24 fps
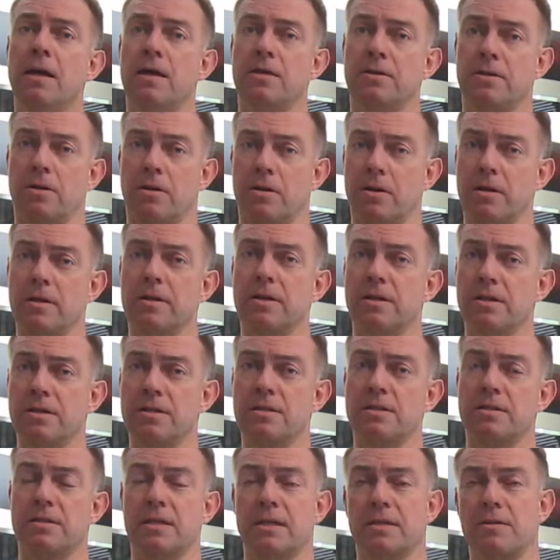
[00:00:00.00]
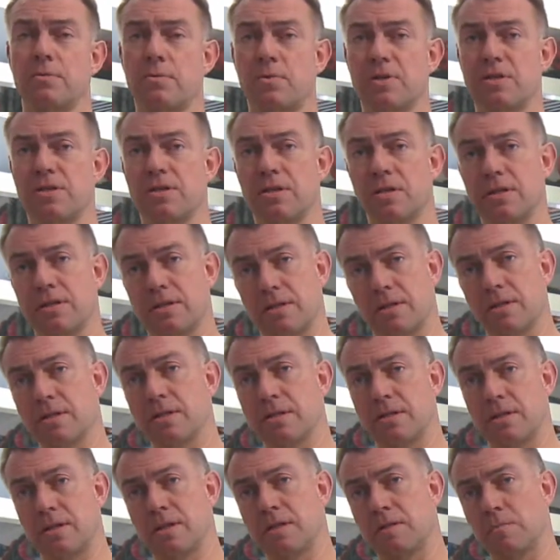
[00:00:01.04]
The other is that the
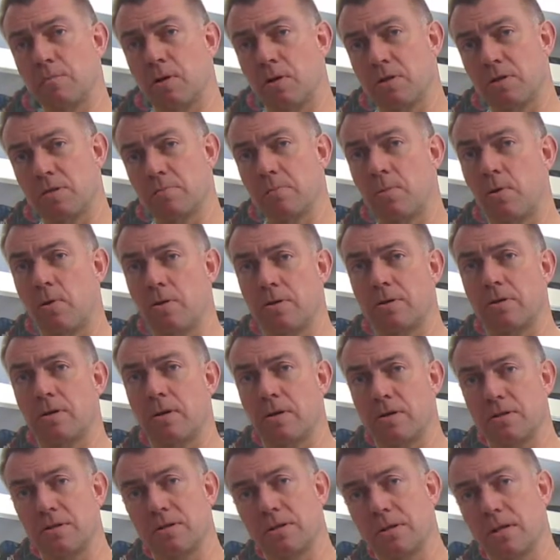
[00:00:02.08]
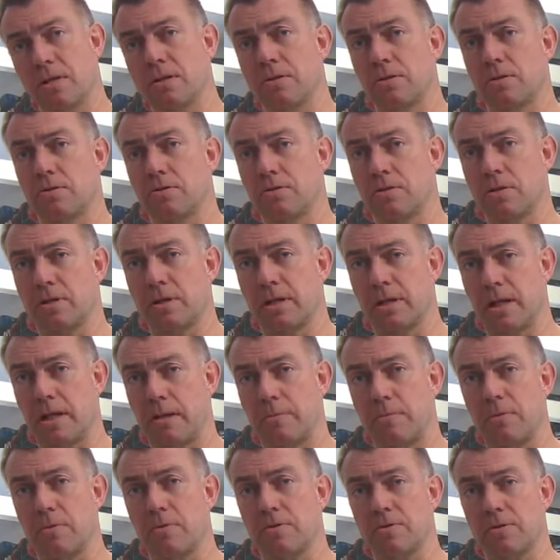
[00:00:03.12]
resistance is much more constant using
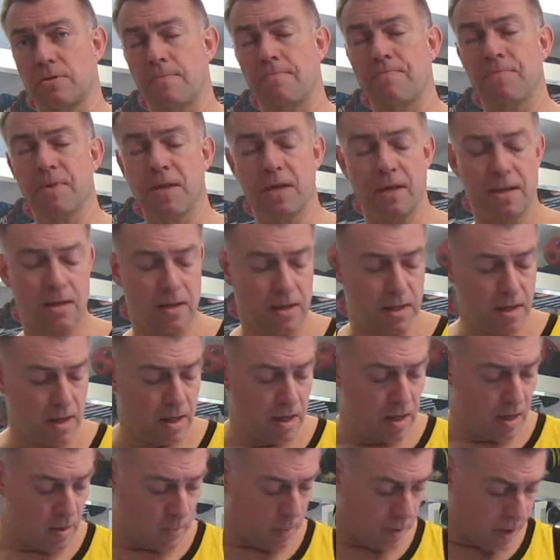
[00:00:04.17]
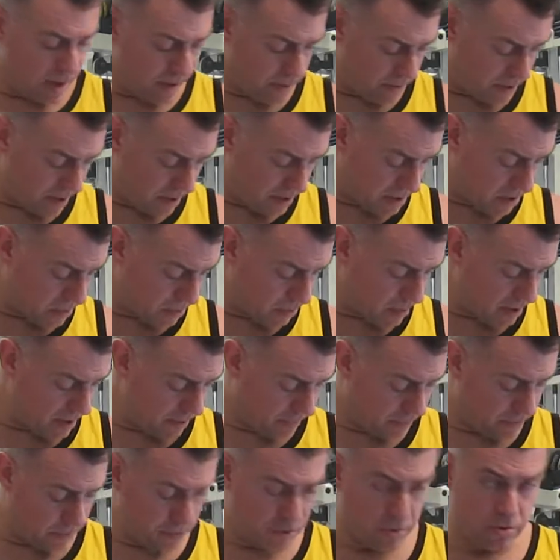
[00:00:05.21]
cables. Whereas
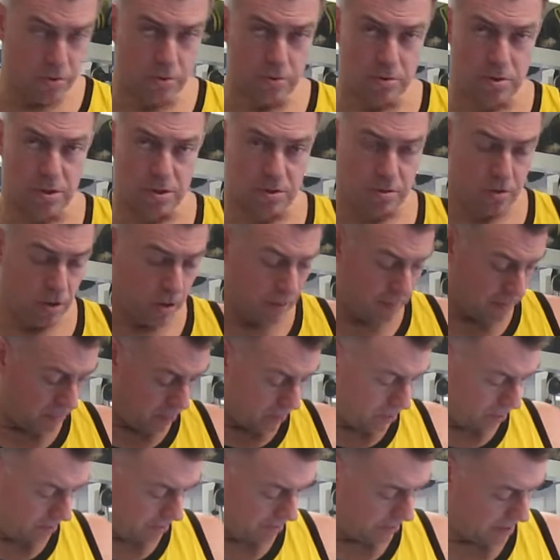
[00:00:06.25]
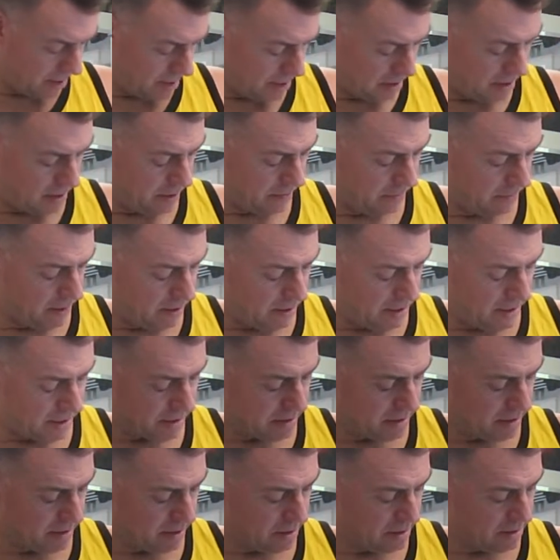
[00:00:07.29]
if you use a dumbbell and lift it like
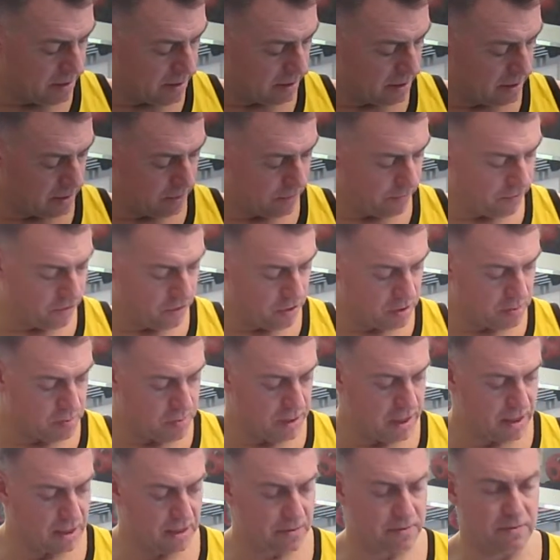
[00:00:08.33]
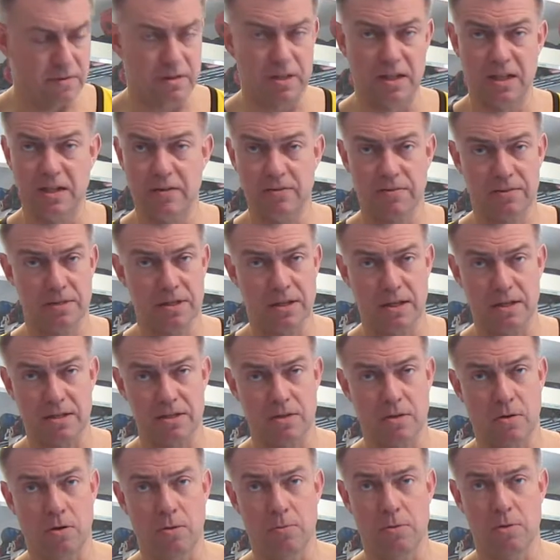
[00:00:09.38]
this, in the first part of the lift
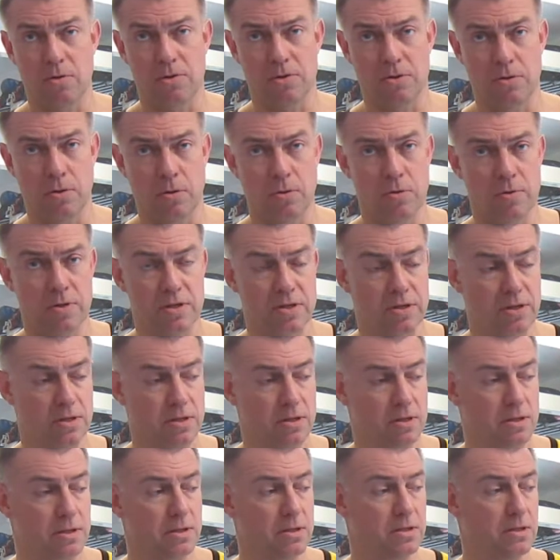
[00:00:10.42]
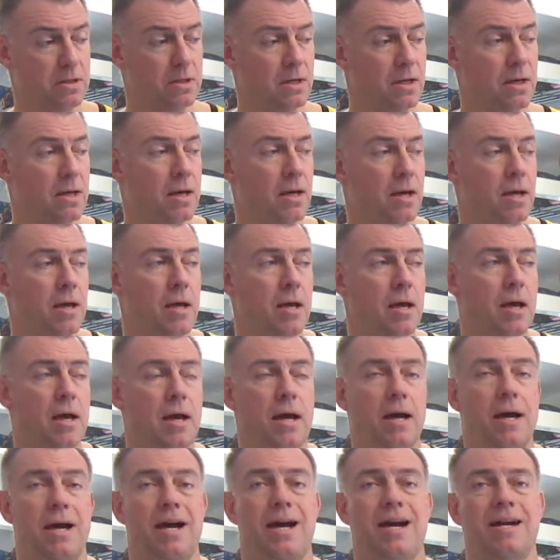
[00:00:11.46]
there's almost no resistance
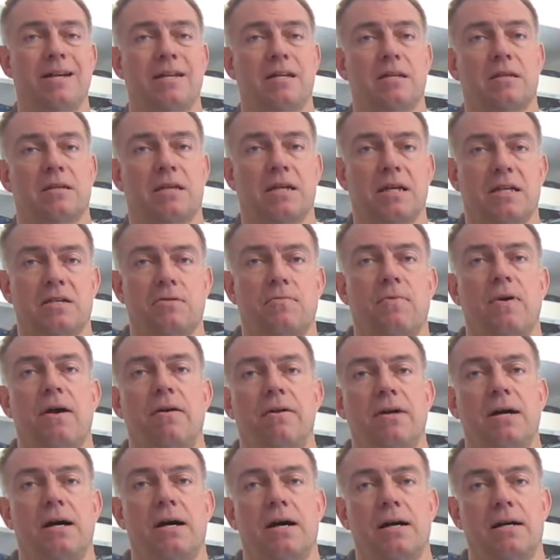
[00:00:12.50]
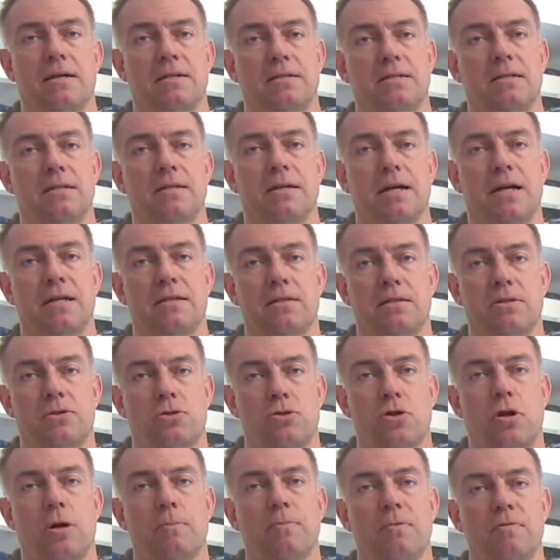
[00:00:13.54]
and it gets very hard at the
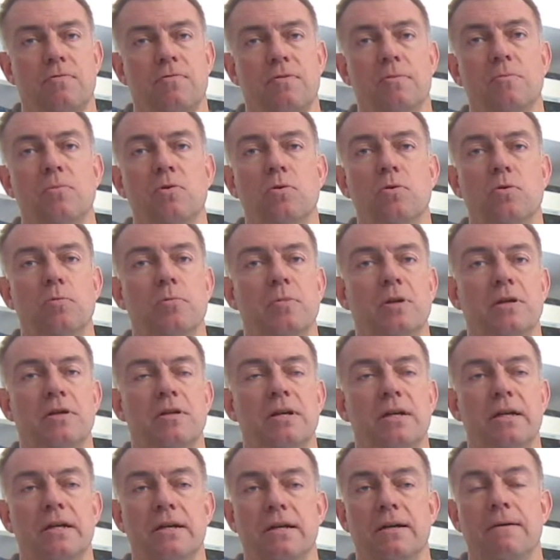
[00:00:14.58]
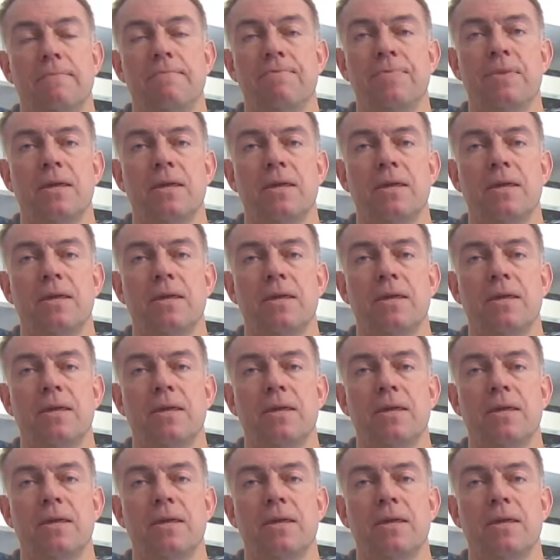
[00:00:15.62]
top of the movement here.